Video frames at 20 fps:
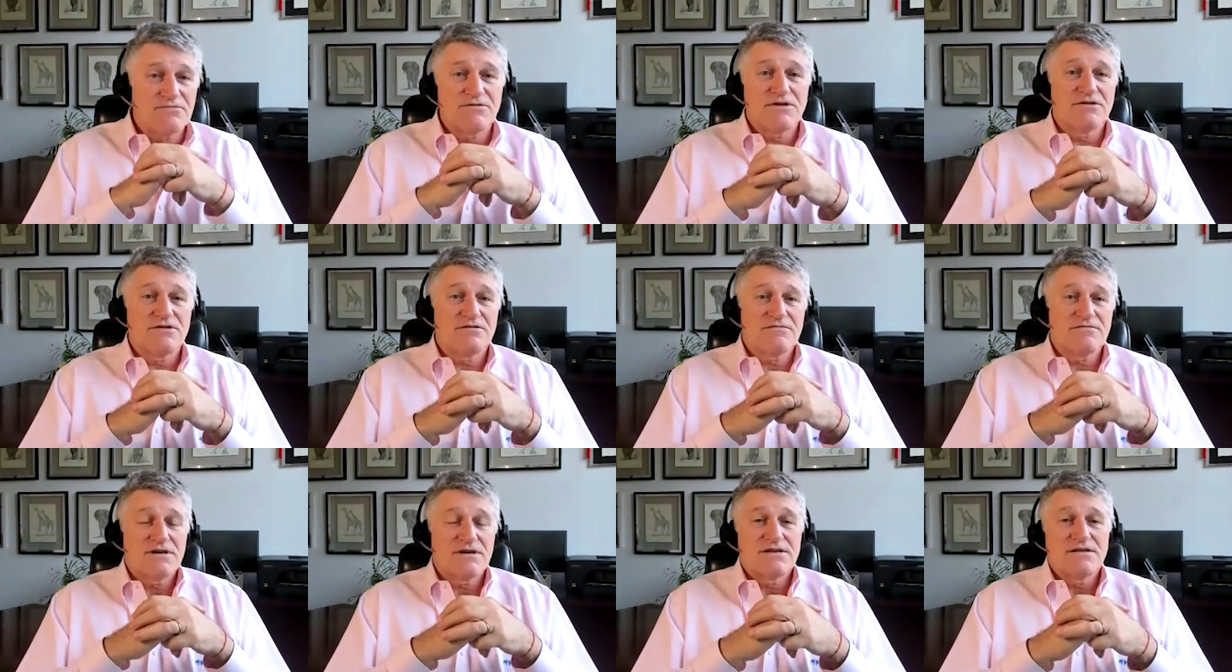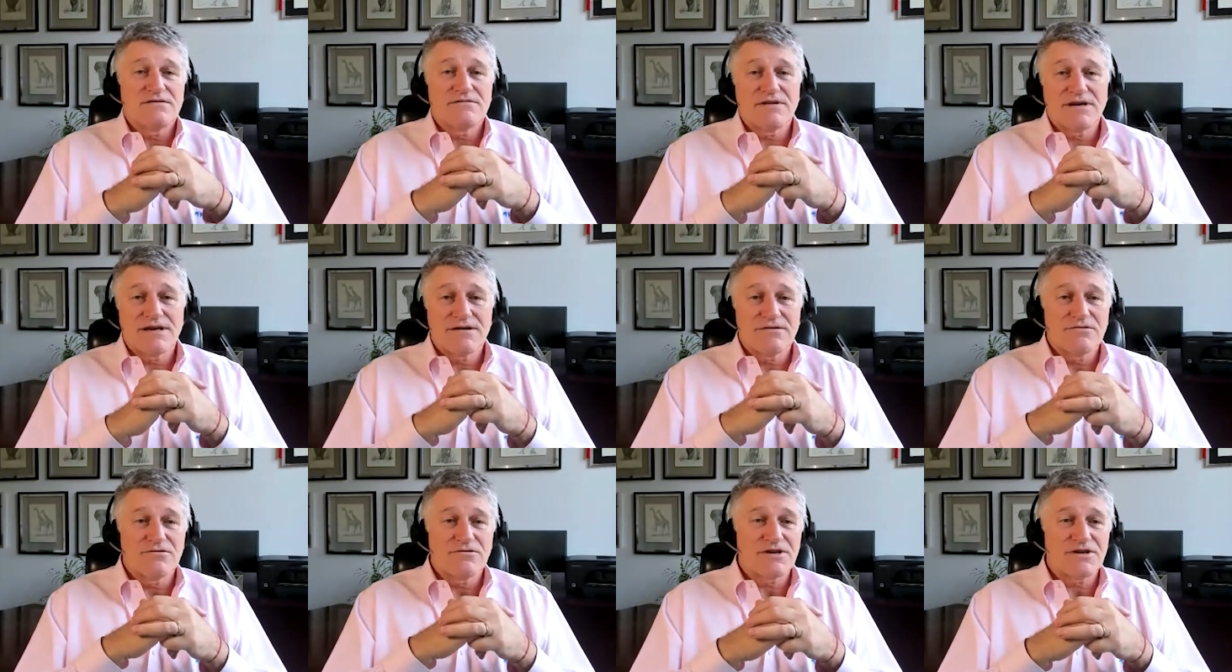We're not running
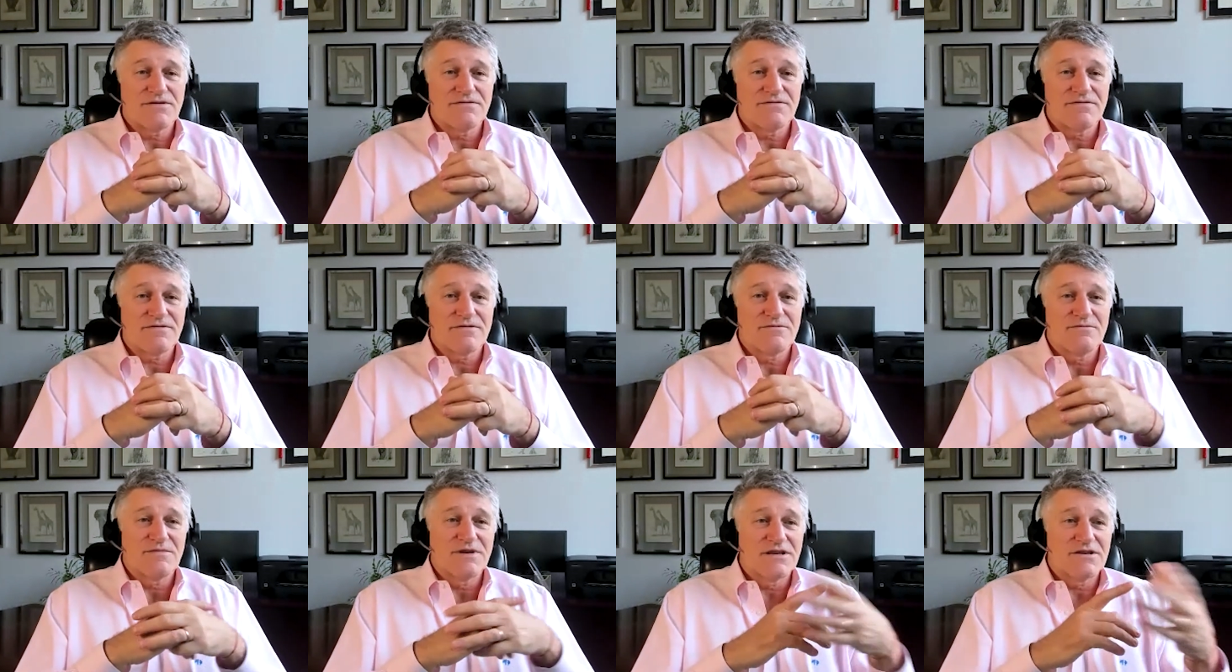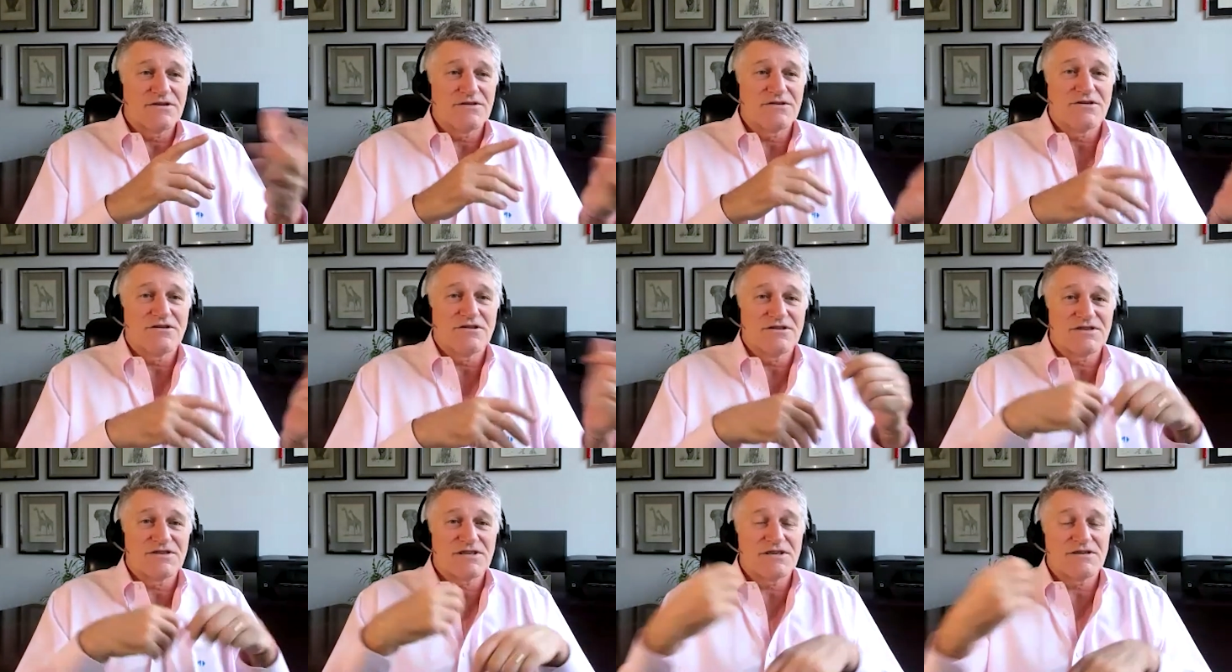around looking for $1 million
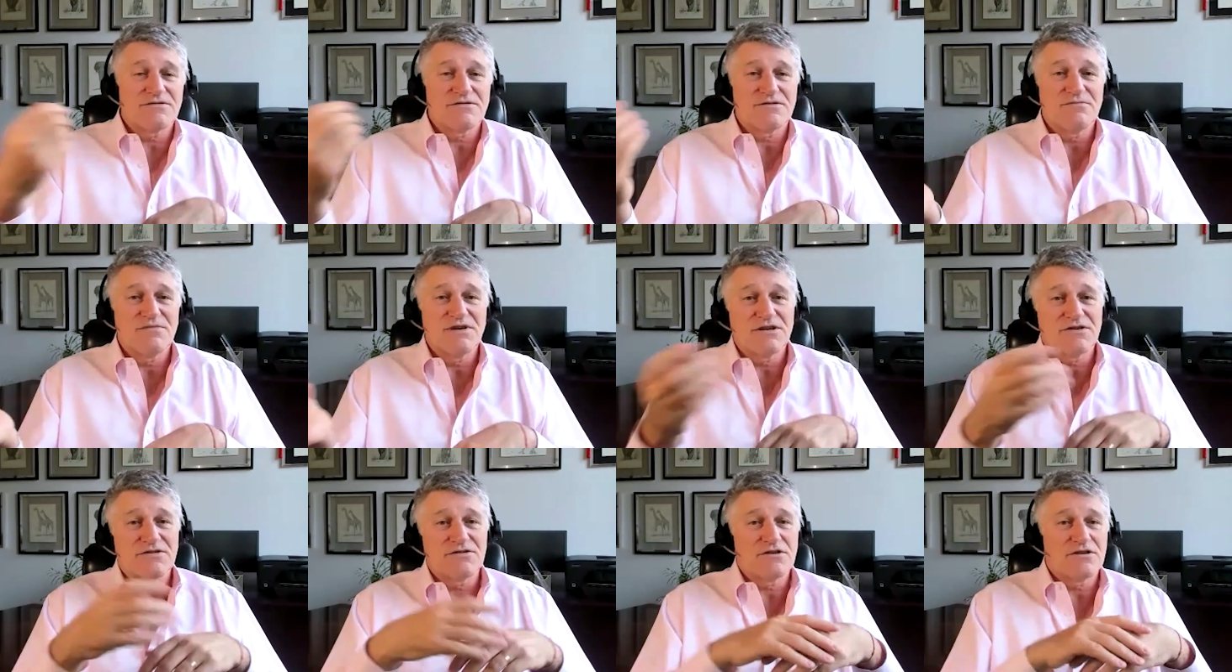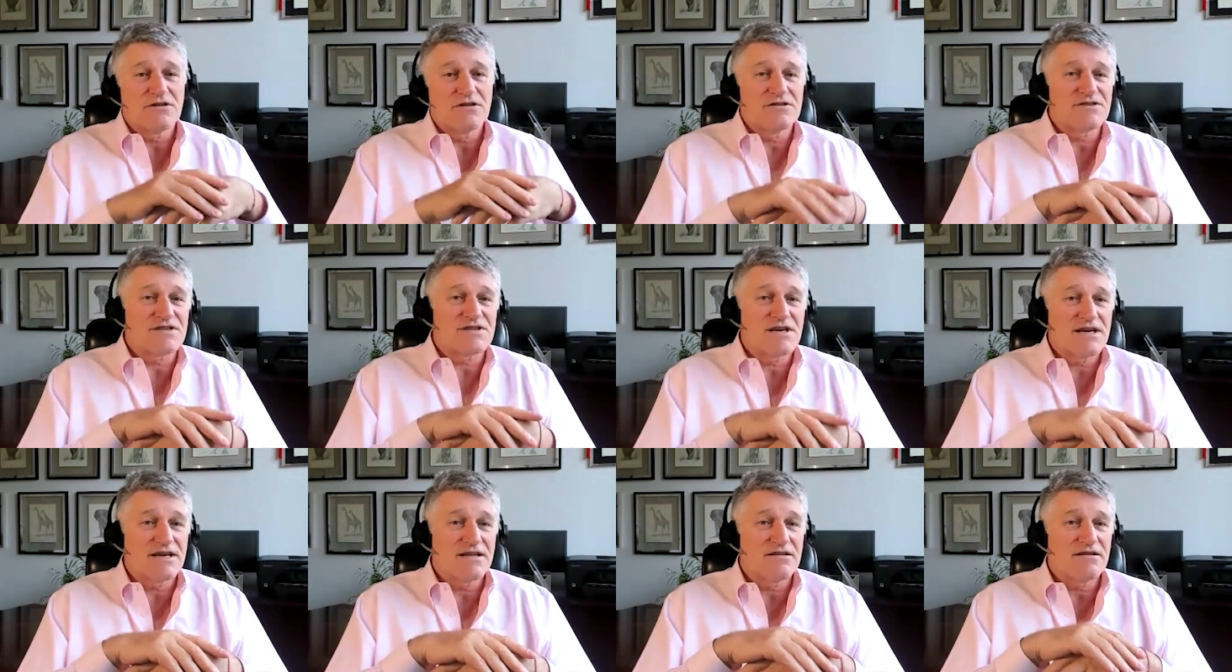here and $1 million
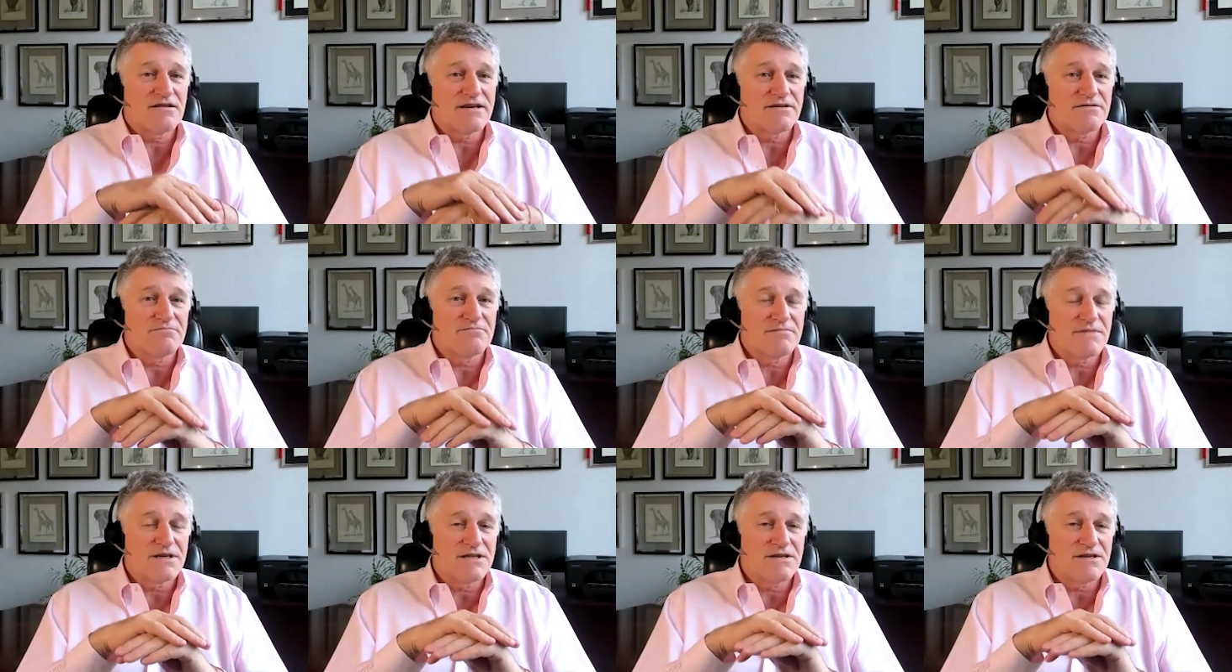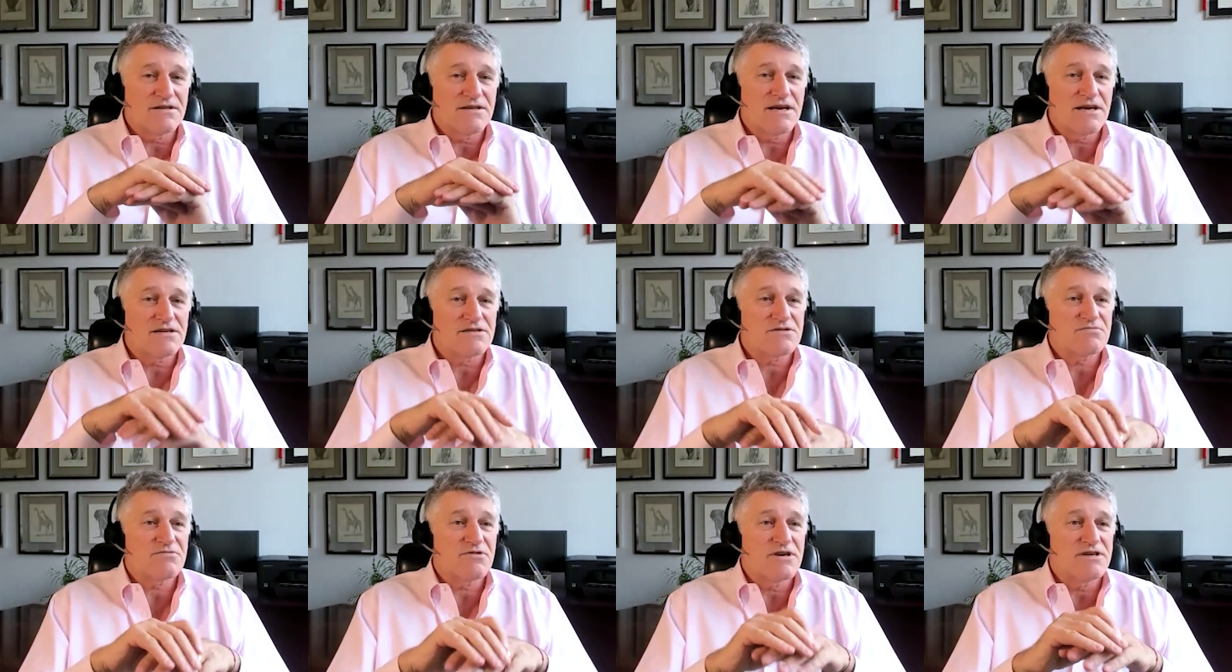there like many of the
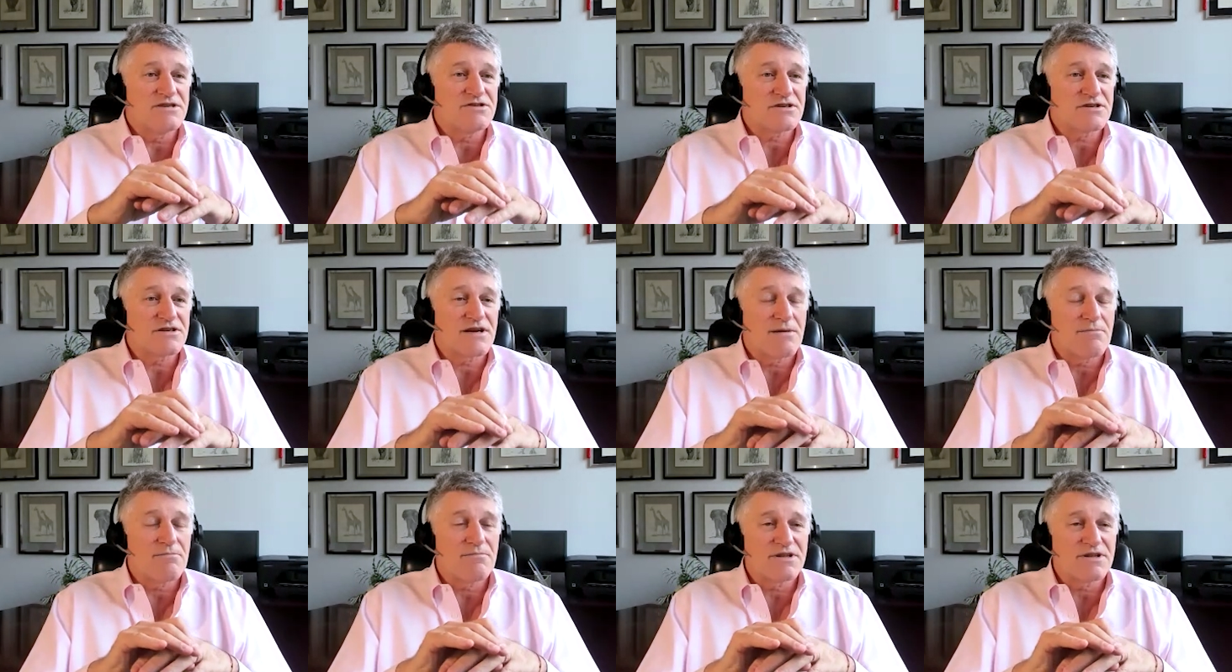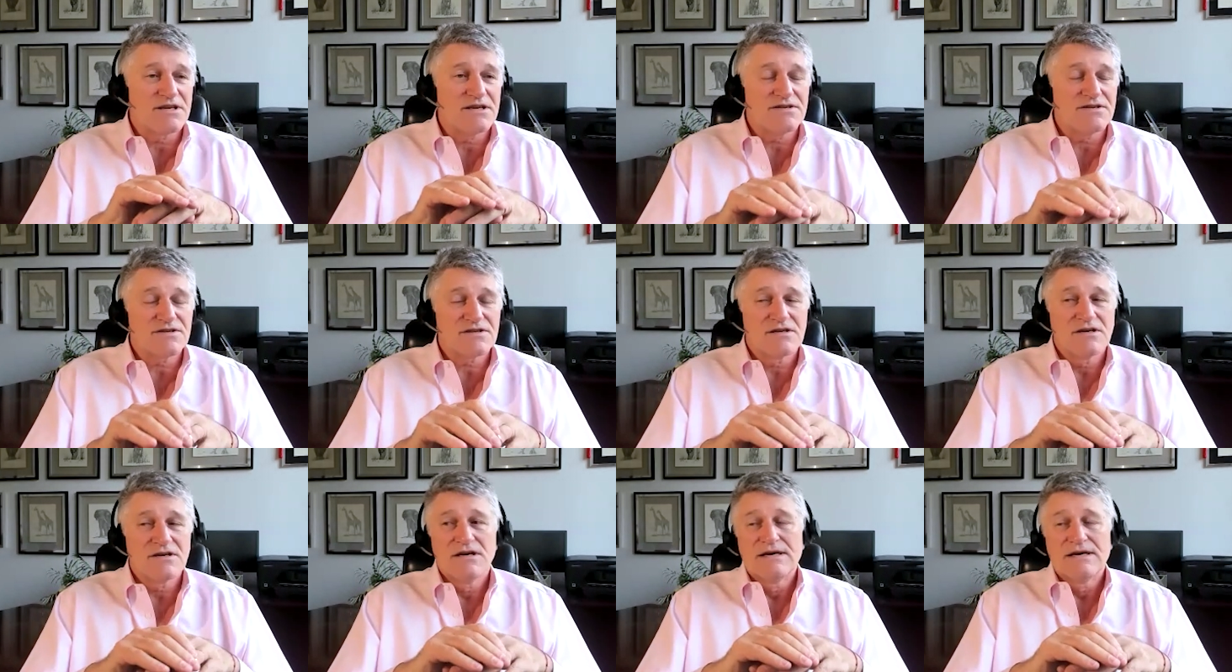exploration companies.